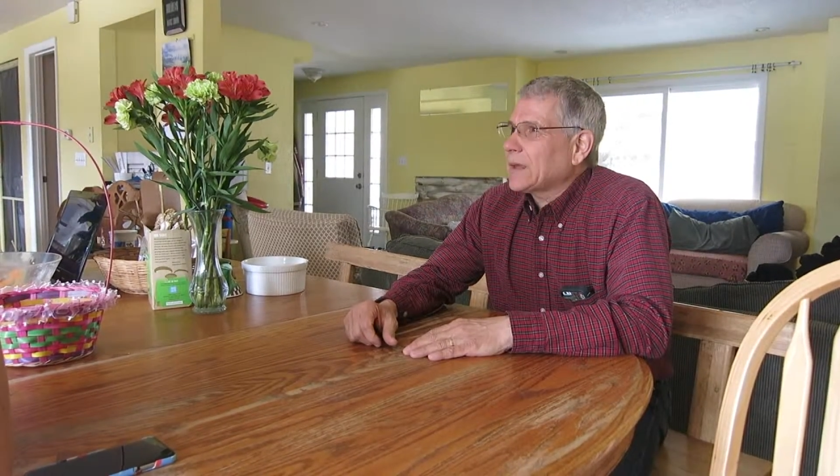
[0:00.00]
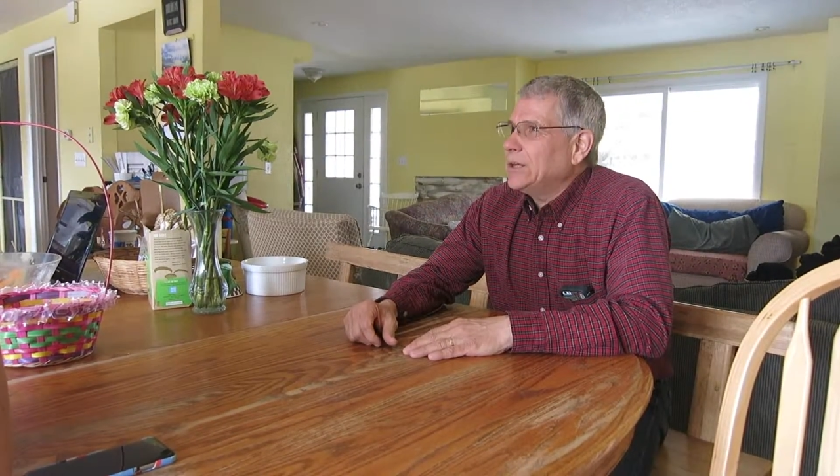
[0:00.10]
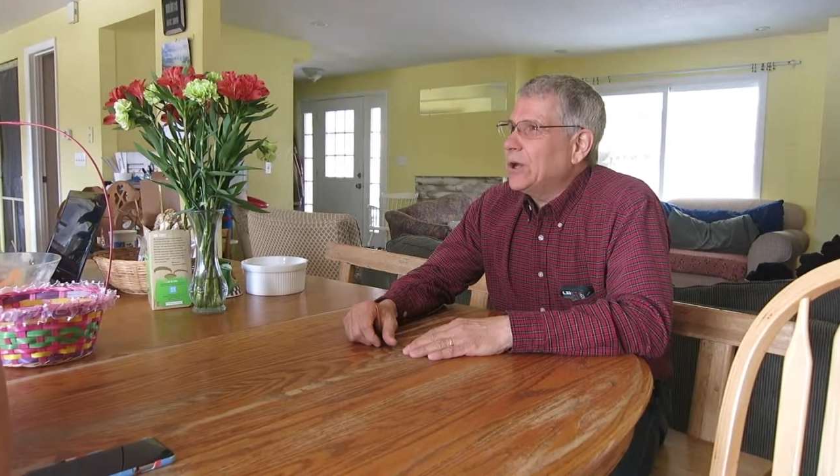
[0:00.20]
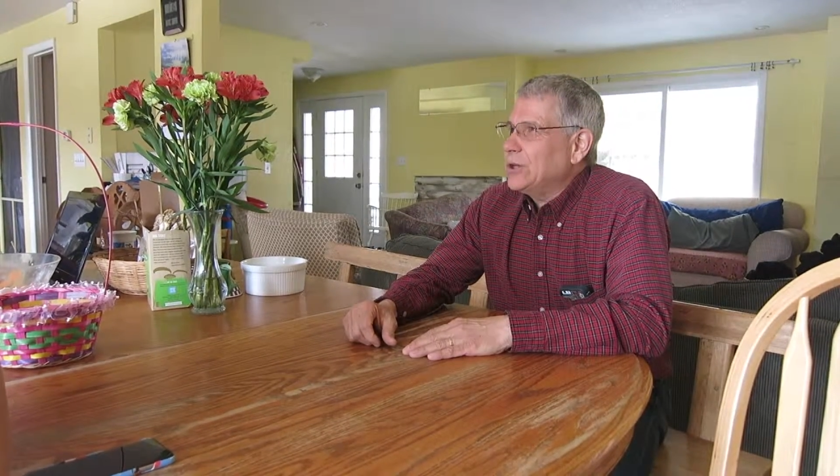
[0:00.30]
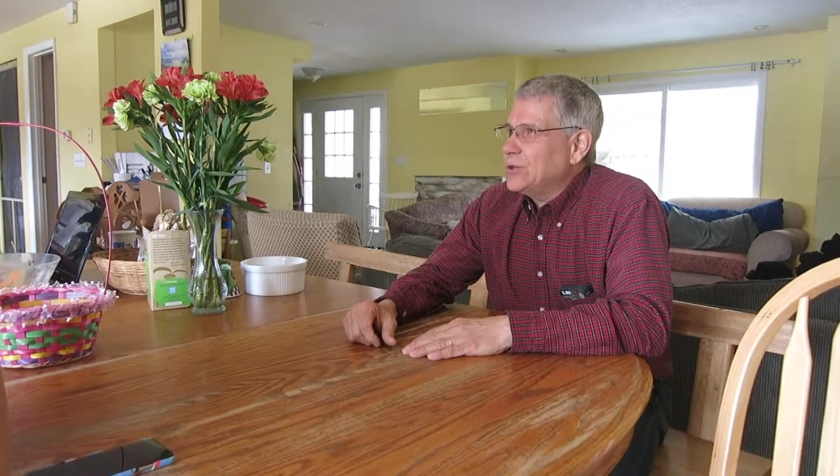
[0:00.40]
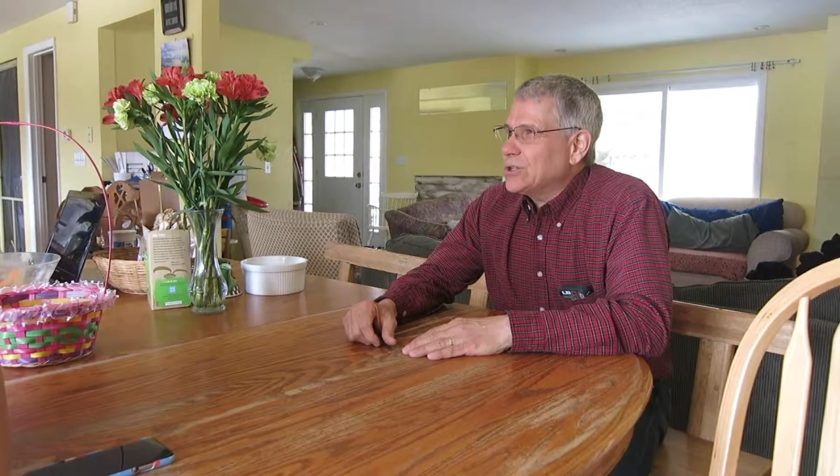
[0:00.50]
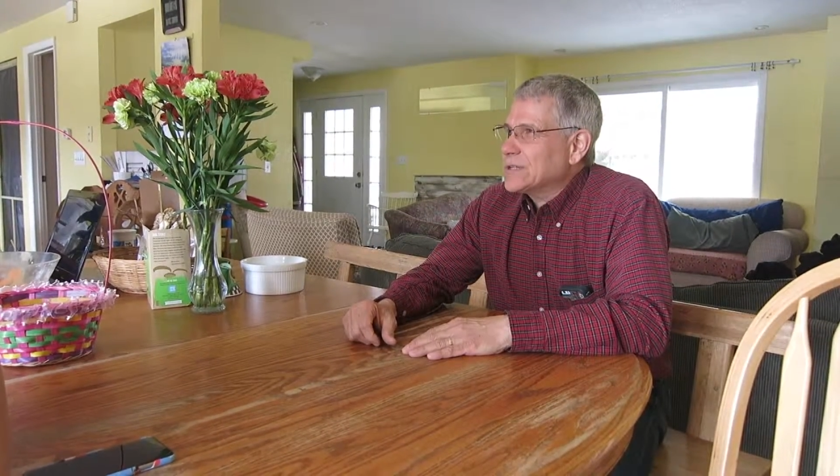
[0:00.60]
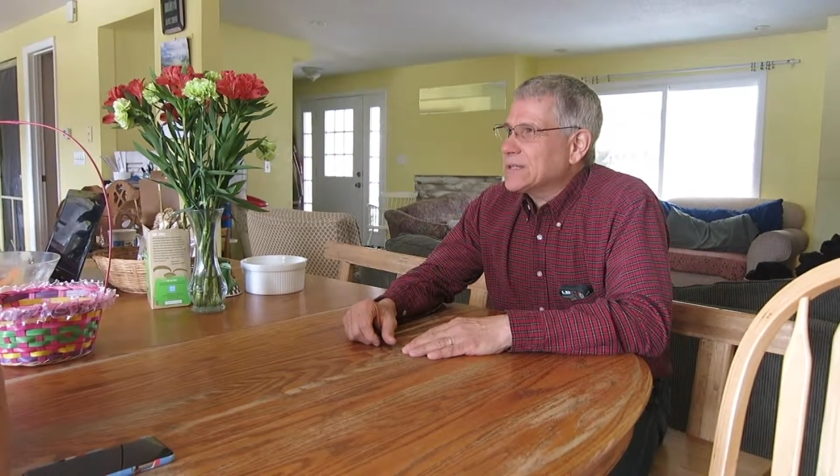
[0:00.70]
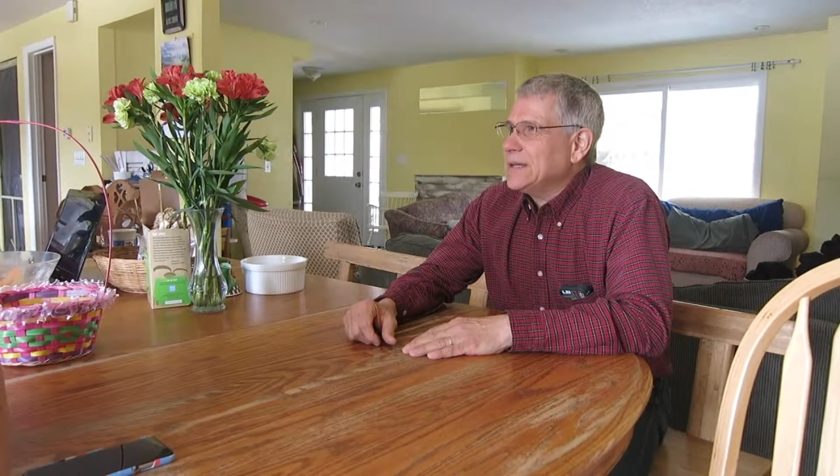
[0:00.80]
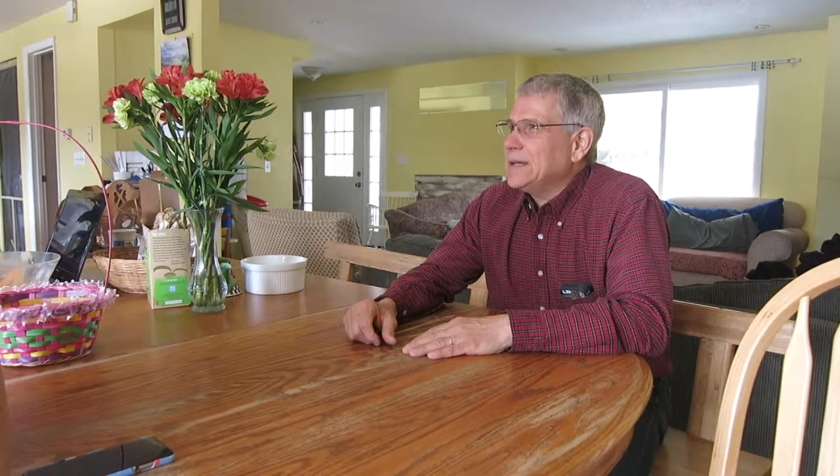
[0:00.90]
you
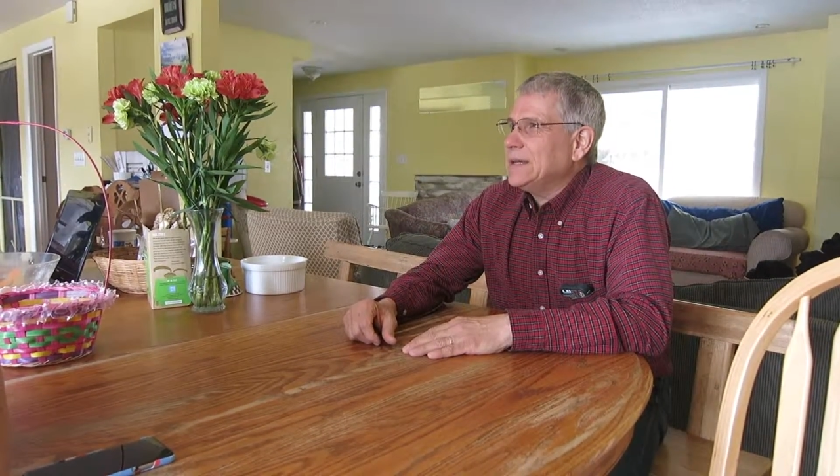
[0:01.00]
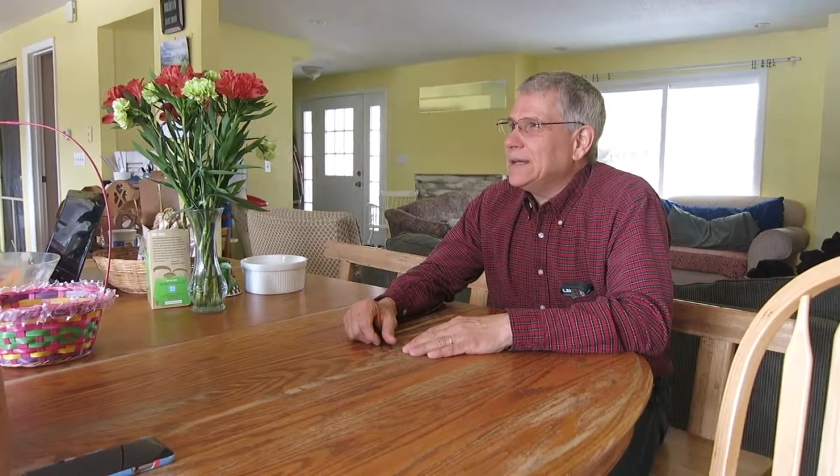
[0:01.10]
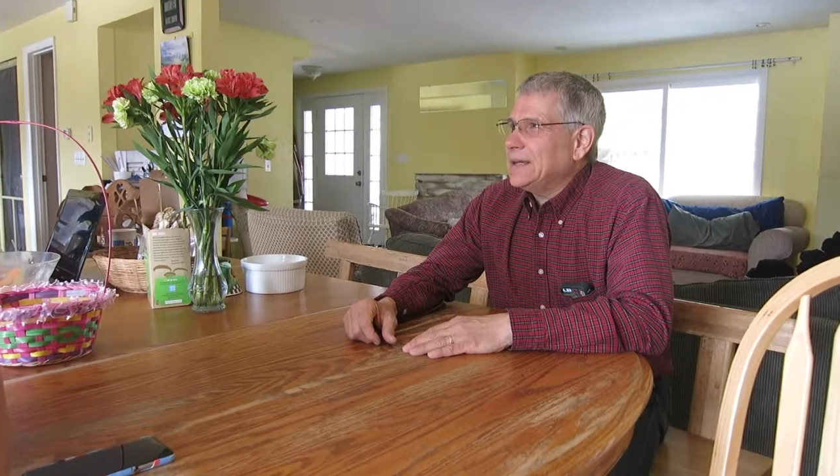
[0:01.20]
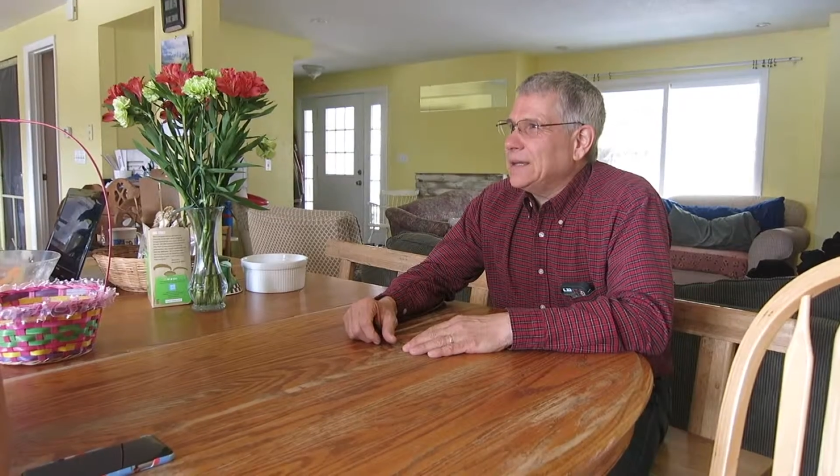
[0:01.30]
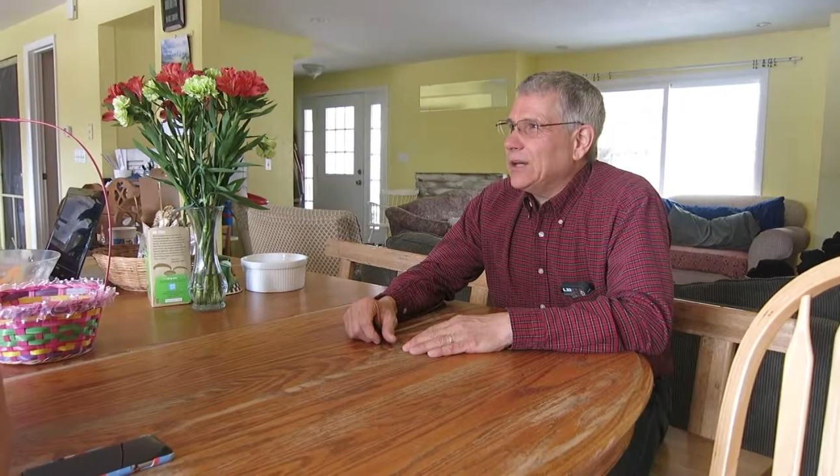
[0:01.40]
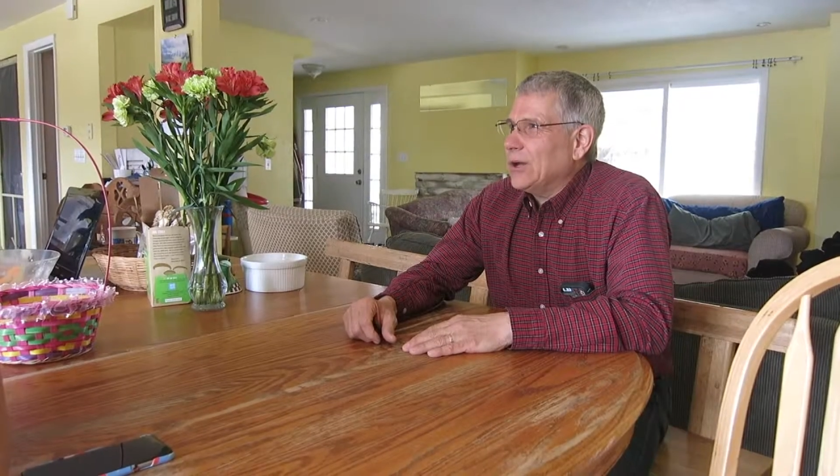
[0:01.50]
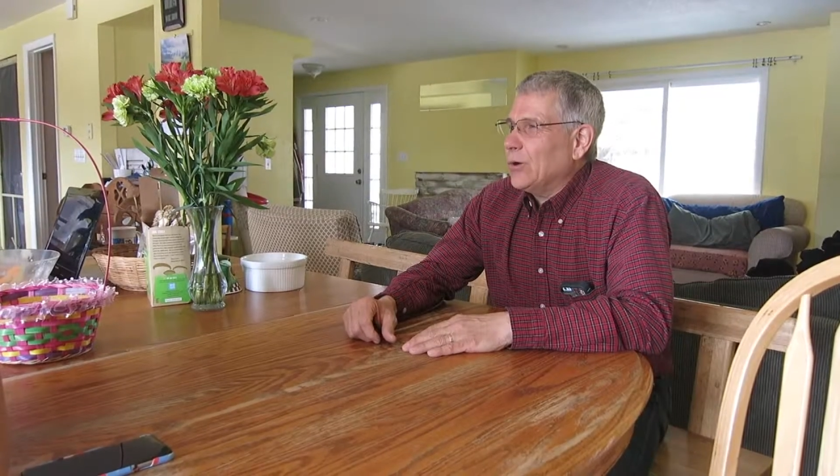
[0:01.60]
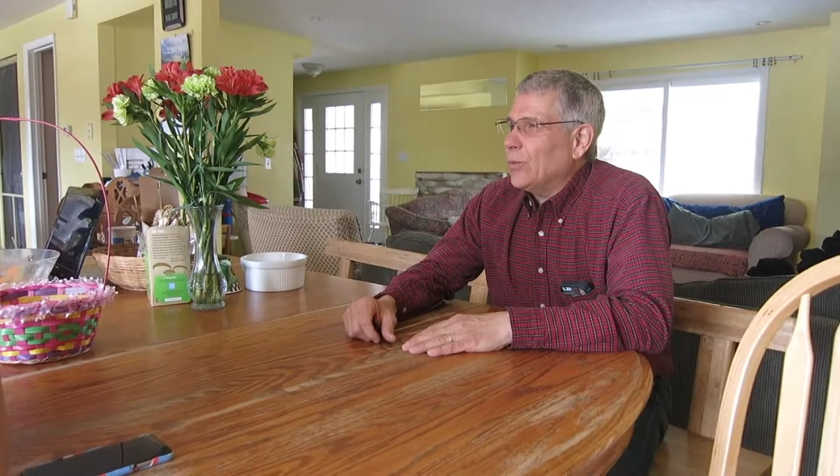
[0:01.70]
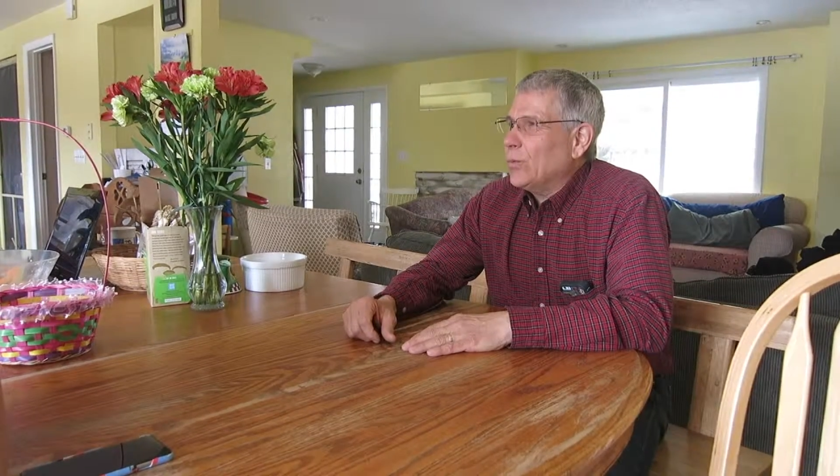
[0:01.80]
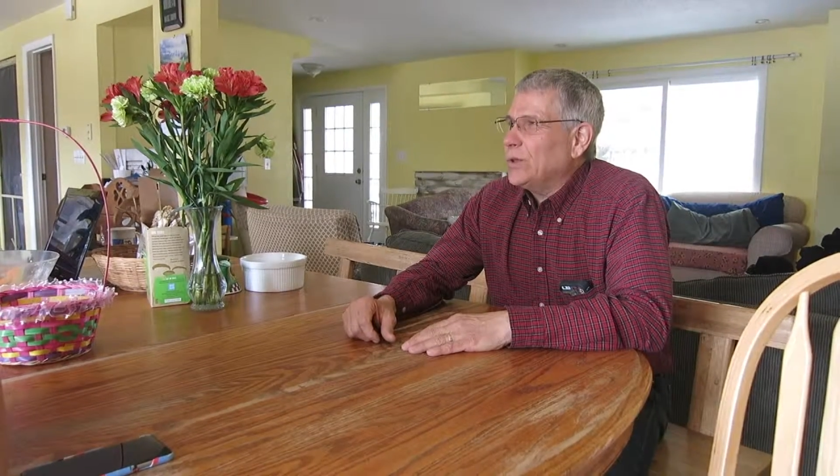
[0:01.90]
just see,
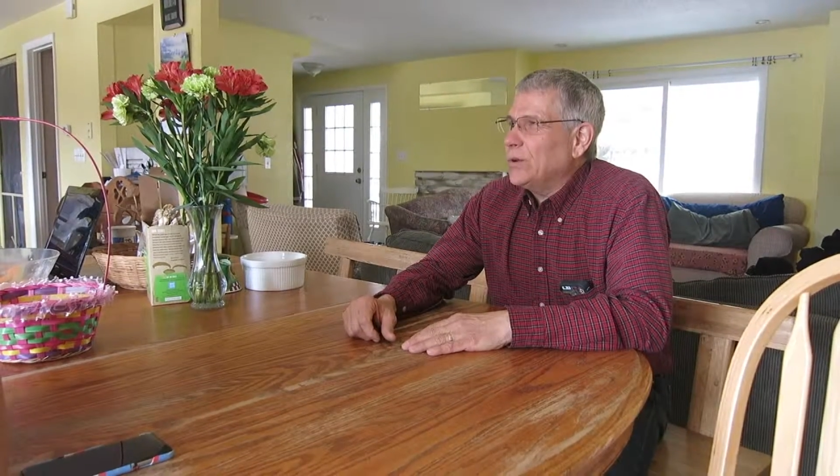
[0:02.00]
when you